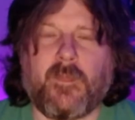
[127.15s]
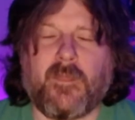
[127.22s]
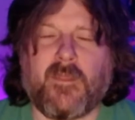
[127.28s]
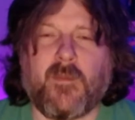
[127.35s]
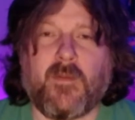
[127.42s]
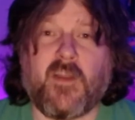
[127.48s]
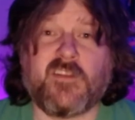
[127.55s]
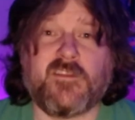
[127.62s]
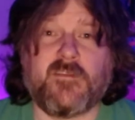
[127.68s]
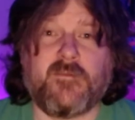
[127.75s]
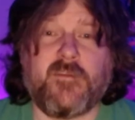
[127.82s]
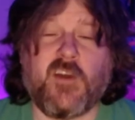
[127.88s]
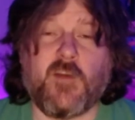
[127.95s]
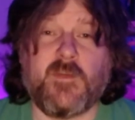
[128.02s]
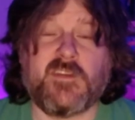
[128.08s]
The plot of the
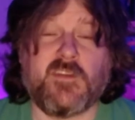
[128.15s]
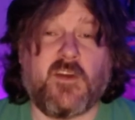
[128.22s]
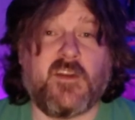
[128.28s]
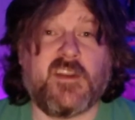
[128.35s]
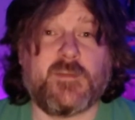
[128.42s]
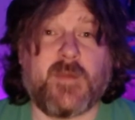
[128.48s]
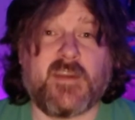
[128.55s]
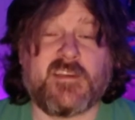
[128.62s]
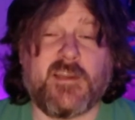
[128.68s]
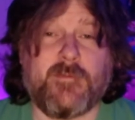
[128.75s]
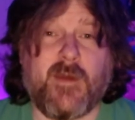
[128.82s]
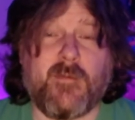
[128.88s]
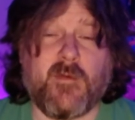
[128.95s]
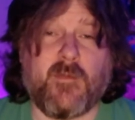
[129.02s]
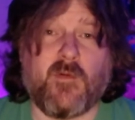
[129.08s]
film is not an especially
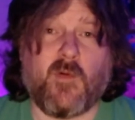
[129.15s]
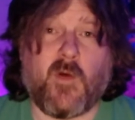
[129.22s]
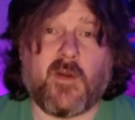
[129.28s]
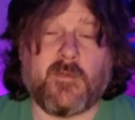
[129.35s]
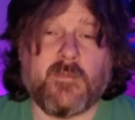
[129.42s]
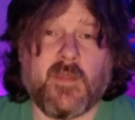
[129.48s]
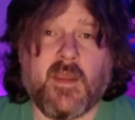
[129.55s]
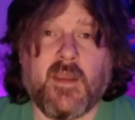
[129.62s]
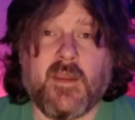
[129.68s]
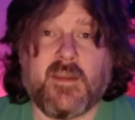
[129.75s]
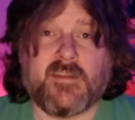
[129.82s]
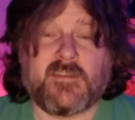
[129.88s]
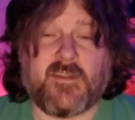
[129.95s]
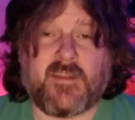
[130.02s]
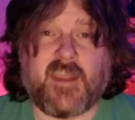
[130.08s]
memorable one,
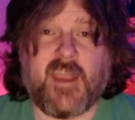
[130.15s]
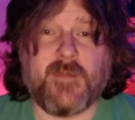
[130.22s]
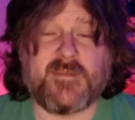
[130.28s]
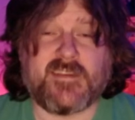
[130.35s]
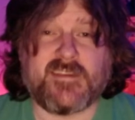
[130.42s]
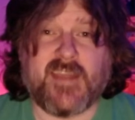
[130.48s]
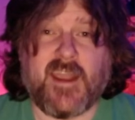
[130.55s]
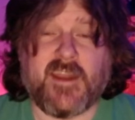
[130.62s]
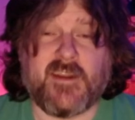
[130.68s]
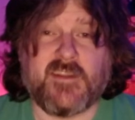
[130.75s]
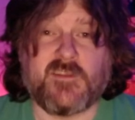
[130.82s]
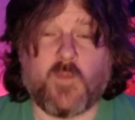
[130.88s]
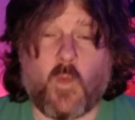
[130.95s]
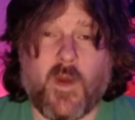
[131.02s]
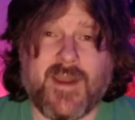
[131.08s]
so the game's
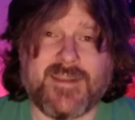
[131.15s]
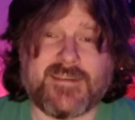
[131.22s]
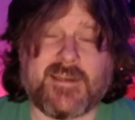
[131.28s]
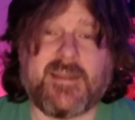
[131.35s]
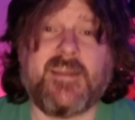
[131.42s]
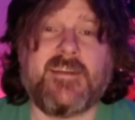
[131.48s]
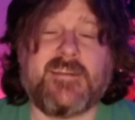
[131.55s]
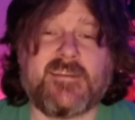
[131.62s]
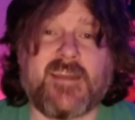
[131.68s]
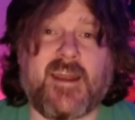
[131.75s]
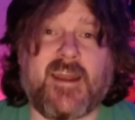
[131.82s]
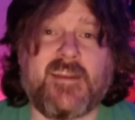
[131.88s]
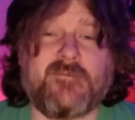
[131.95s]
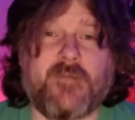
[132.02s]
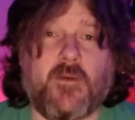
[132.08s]
designers wisely
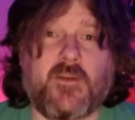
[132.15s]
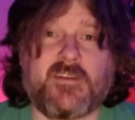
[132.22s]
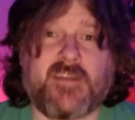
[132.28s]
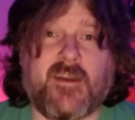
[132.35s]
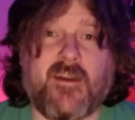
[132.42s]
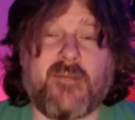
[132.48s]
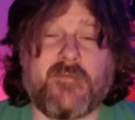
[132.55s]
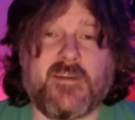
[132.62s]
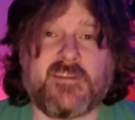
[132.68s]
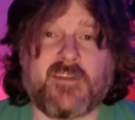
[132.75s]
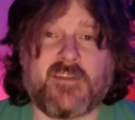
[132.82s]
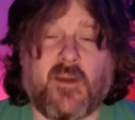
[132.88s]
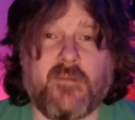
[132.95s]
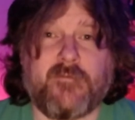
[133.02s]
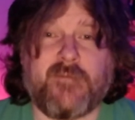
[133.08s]
decided to focus their efforts
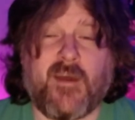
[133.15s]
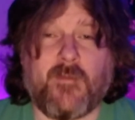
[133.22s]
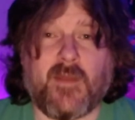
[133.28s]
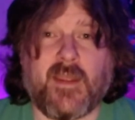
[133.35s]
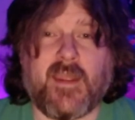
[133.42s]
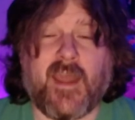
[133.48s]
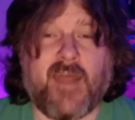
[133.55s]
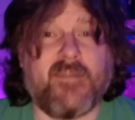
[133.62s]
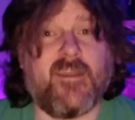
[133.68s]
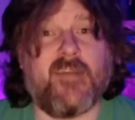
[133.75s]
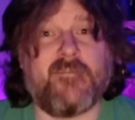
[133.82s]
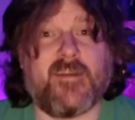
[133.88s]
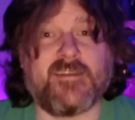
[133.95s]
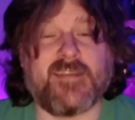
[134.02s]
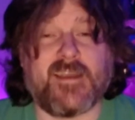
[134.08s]
on the family and their
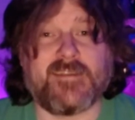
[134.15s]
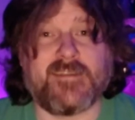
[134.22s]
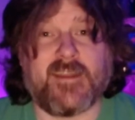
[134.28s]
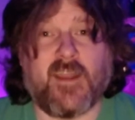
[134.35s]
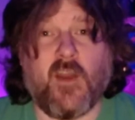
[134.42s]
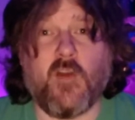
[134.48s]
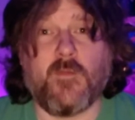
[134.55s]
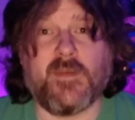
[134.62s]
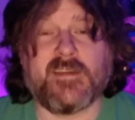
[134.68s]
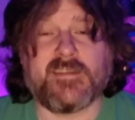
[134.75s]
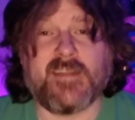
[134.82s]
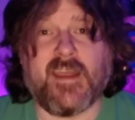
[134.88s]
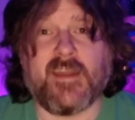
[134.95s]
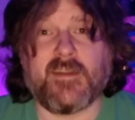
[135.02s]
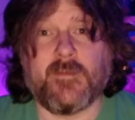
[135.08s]
fantastic home instead.